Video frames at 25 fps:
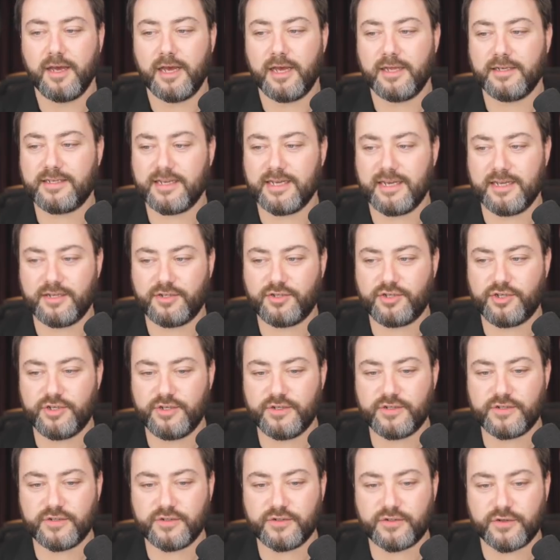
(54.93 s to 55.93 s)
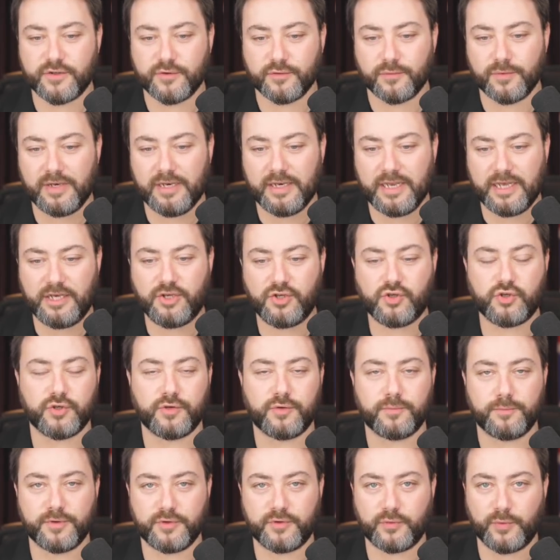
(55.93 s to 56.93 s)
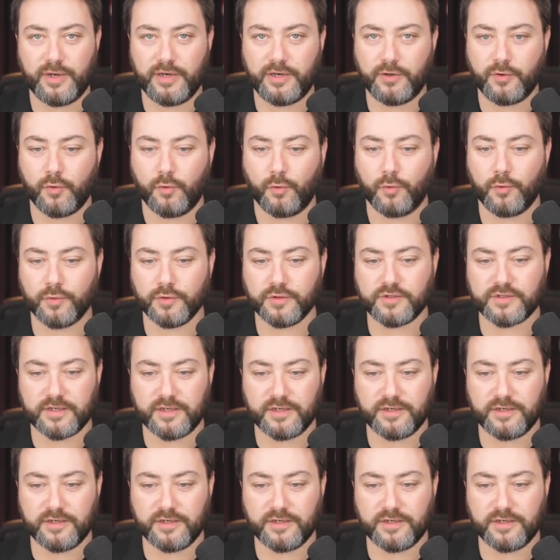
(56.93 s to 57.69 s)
attaches to the relation between cause